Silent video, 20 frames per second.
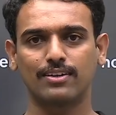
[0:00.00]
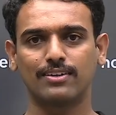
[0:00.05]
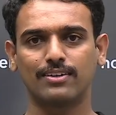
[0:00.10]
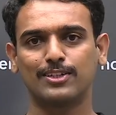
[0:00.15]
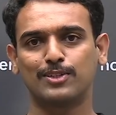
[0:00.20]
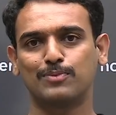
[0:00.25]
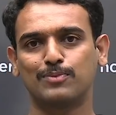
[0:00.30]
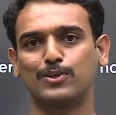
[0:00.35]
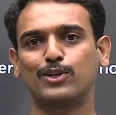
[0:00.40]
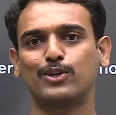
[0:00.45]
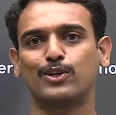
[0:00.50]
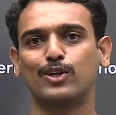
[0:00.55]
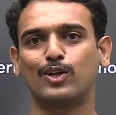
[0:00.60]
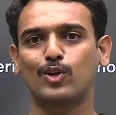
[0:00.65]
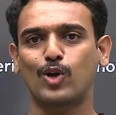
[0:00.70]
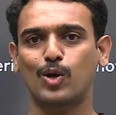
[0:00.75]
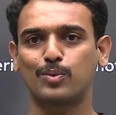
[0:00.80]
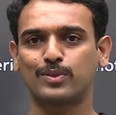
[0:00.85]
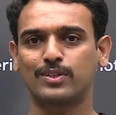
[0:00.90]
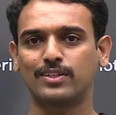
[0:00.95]
this particular
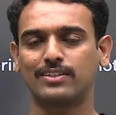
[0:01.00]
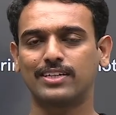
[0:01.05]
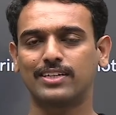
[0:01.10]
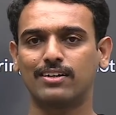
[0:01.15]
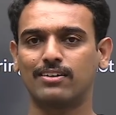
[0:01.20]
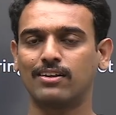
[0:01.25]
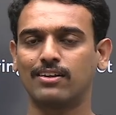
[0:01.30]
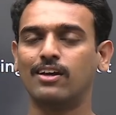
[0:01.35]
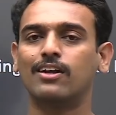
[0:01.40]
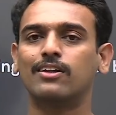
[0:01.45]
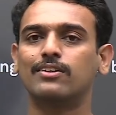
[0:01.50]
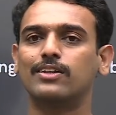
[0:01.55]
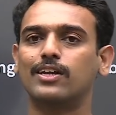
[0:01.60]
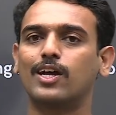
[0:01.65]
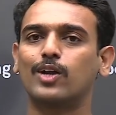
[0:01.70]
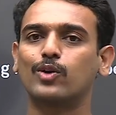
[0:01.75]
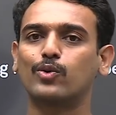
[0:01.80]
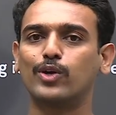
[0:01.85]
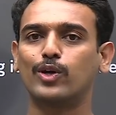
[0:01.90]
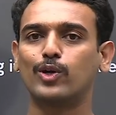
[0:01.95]
optional that there
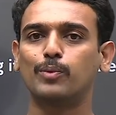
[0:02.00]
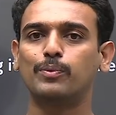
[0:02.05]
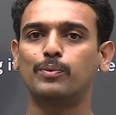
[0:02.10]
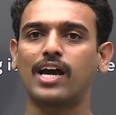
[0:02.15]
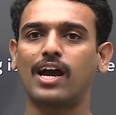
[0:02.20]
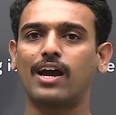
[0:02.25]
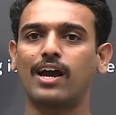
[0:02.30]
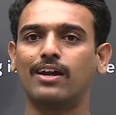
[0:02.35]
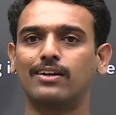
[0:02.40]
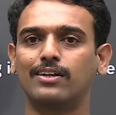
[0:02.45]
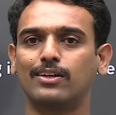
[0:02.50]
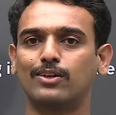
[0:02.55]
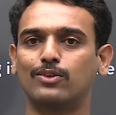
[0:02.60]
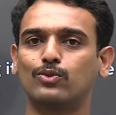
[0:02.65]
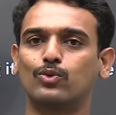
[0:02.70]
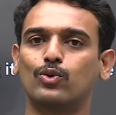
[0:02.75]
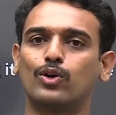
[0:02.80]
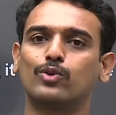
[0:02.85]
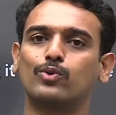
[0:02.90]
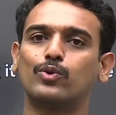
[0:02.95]
are going to be IITians
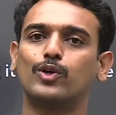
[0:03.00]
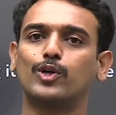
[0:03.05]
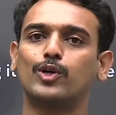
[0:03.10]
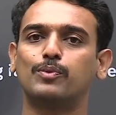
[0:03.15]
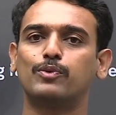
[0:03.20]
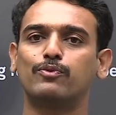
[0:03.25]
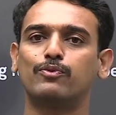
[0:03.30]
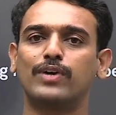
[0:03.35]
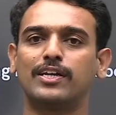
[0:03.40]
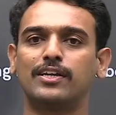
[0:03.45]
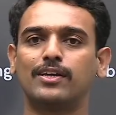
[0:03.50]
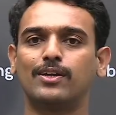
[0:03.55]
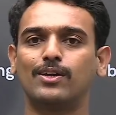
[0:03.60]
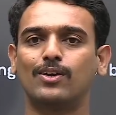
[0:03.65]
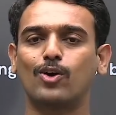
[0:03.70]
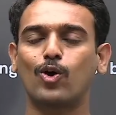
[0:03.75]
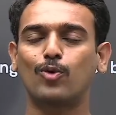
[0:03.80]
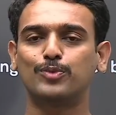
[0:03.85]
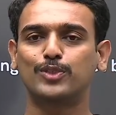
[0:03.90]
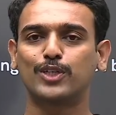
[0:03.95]
who are going to be very
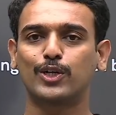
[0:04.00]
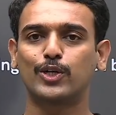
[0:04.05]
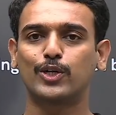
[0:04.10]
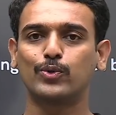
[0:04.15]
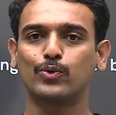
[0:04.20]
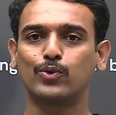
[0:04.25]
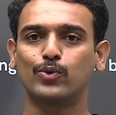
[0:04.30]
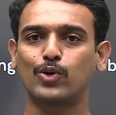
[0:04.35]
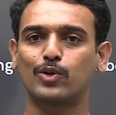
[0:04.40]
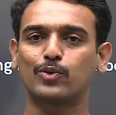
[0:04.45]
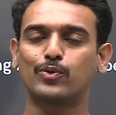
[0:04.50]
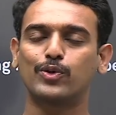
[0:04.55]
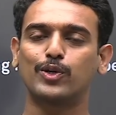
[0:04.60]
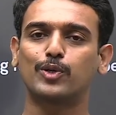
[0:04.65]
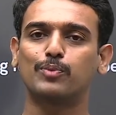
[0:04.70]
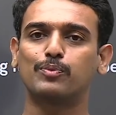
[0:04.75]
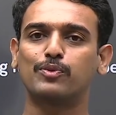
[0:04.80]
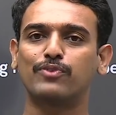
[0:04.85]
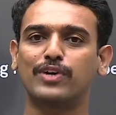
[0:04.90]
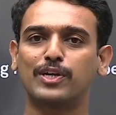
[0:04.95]
objective, who are going to
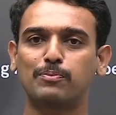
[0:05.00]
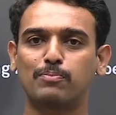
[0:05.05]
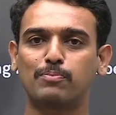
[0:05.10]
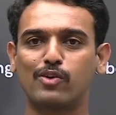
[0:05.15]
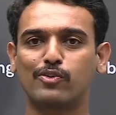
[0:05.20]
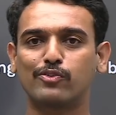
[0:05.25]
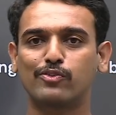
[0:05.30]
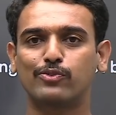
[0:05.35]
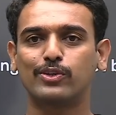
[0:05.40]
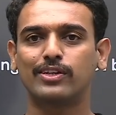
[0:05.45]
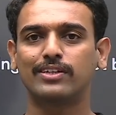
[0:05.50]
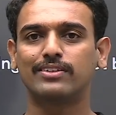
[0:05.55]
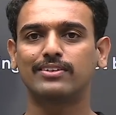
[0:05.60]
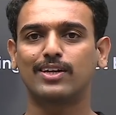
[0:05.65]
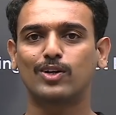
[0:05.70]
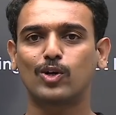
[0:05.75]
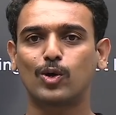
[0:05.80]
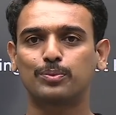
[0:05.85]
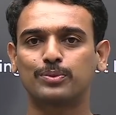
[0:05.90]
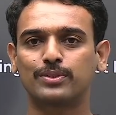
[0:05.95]
be very powerful in their
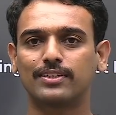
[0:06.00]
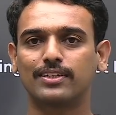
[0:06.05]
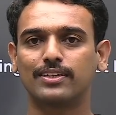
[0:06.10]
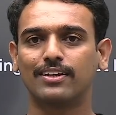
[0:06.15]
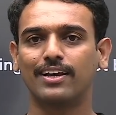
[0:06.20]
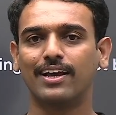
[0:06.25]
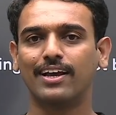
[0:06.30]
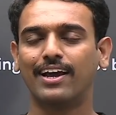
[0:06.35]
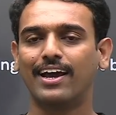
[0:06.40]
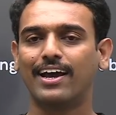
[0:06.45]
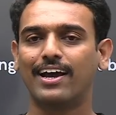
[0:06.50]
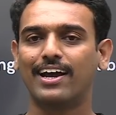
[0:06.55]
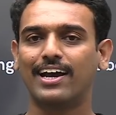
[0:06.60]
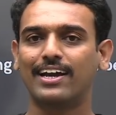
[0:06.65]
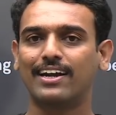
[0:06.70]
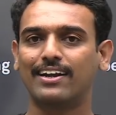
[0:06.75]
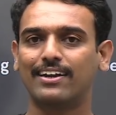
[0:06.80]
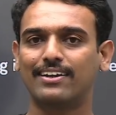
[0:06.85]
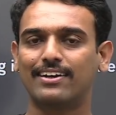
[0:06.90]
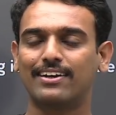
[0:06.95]
optional,
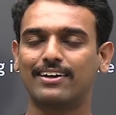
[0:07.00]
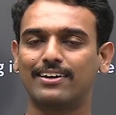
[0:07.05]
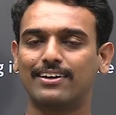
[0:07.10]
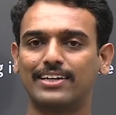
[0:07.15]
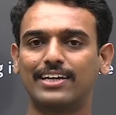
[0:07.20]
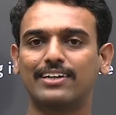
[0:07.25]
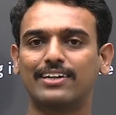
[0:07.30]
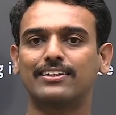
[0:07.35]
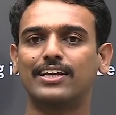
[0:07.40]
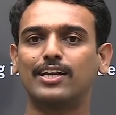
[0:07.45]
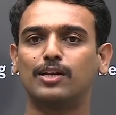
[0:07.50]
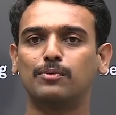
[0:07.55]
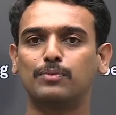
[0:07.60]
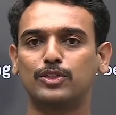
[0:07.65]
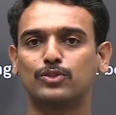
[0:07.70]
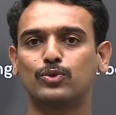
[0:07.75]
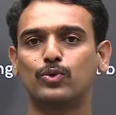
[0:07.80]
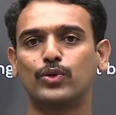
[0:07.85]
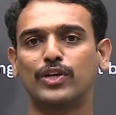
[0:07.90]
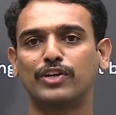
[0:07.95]
and then they'll be
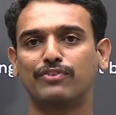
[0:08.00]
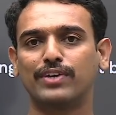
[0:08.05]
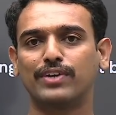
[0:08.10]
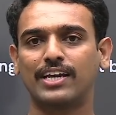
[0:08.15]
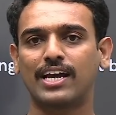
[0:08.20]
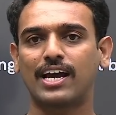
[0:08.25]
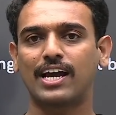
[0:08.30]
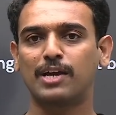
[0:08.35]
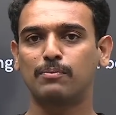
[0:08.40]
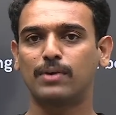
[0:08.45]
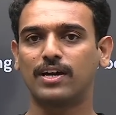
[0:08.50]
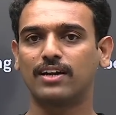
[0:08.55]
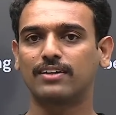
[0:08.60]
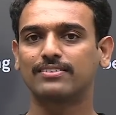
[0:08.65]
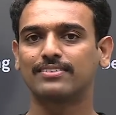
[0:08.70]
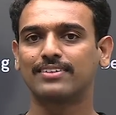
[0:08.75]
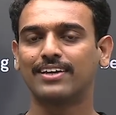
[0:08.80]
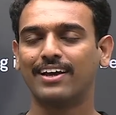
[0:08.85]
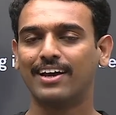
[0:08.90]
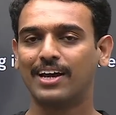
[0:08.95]
scoring very high marks.